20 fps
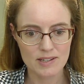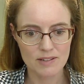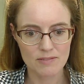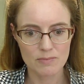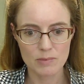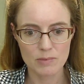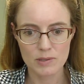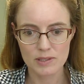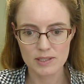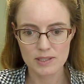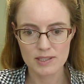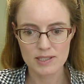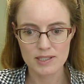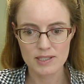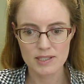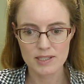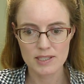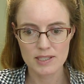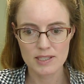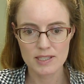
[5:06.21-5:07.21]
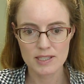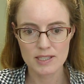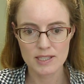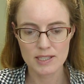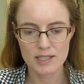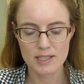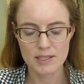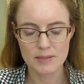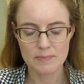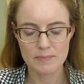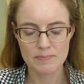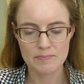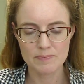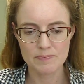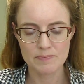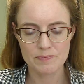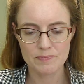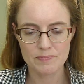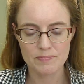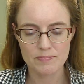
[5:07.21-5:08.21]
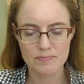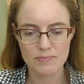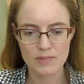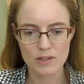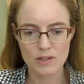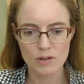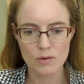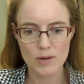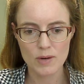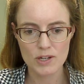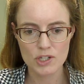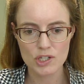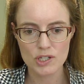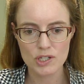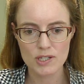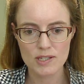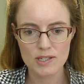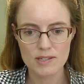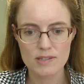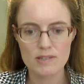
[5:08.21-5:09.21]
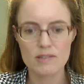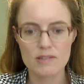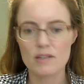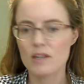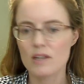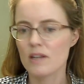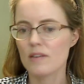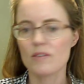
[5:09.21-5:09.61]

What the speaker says: of bulleted questions.